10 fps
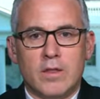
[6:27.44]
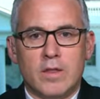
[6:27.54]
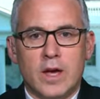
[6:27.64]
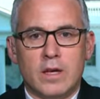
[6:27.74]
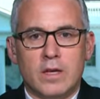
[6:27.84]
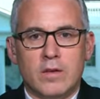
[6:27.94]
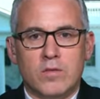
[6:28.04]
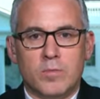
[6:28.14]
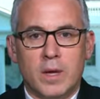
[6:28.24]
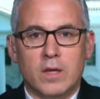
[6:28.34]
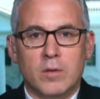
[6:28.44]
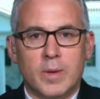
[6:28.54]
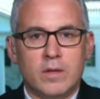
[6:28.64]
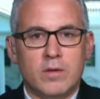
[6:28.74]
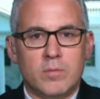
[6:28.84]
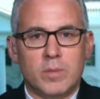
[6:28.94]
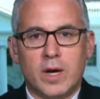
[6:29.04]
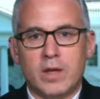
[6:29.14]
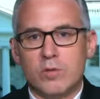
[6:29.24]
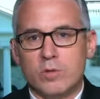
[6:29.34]
that is being lamented
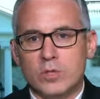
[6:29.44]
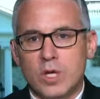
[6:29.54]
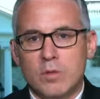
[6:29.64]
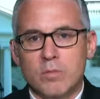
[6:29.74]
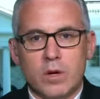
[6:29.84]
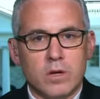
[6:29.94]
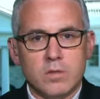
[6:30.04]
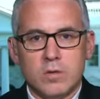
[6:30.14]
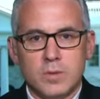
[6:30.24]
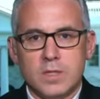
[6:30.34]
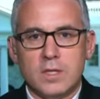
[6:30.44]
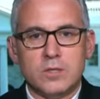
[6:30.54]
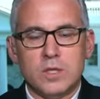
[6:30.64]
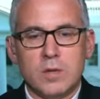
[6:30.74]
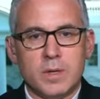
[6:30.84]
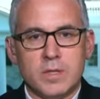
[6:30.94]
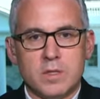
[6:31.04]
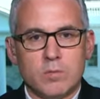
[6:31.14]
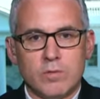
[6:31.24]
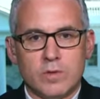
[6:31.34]
by the regime, but also potentially by
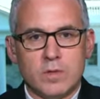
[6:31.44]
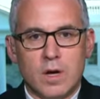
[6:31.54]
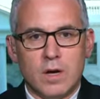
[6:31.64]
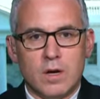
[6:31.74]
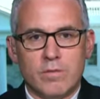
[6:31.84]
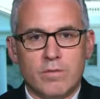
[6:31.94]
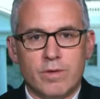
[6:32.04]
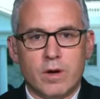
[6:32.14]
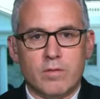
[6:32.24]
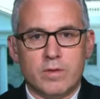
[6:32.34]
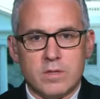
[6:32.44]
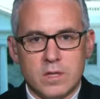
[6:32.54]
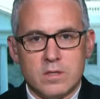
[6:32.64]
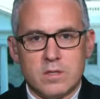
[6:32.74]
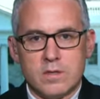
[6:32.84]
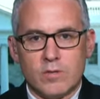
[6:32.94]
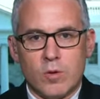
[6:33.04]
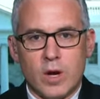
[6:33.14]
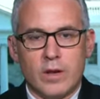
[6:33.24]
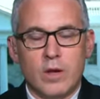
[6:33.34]
some of the citizens of
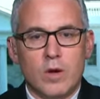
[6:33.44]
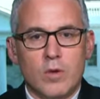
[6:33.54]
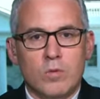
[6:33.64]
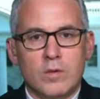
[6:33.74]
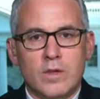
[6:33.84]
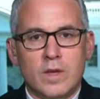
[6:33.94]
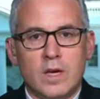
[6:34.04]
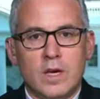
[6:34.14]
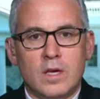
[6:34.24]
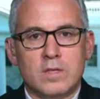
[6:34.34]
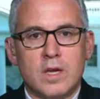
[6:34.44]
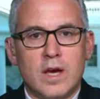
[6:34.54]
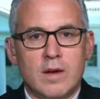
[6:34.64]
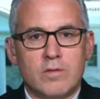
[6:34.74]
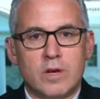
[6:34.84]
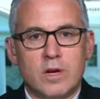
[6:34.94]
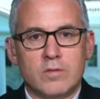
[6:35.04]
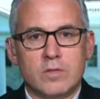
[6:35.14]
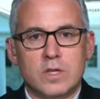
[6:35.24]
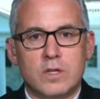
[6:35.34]
Iran, well, then the key is to have a
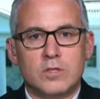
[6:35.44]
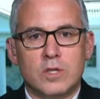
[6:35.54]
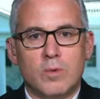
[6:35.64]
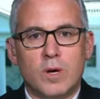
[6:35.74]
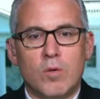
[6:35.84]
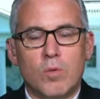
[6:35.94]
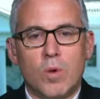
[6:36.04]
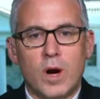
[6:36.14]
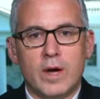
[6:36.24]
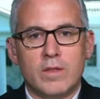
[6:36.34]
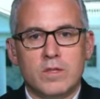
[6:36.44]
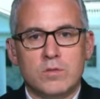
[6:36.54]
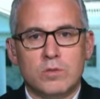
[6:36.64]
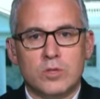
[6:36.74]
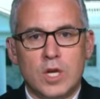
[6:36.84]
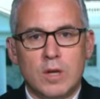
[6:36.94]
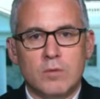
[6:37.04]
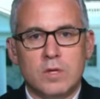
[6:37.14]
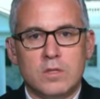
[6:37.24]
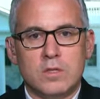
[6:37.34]
conversation about why this regime
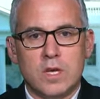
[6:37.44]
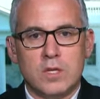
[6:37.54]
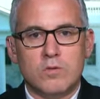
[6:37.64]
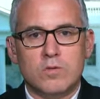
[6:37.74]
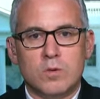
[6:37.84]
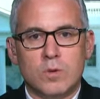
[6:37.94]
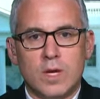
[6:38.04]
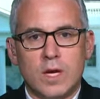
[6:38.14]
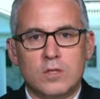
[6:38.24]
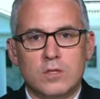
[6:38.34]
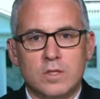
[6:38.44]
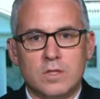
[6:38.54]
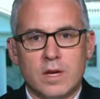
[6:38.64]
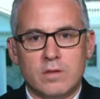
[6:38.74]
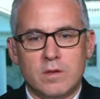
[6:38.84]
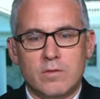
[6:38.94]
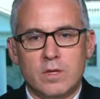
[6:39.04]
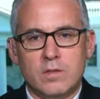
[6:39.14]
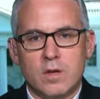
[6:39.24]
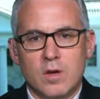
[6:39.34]
continues to engage in these
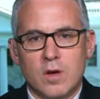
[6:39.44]
activities.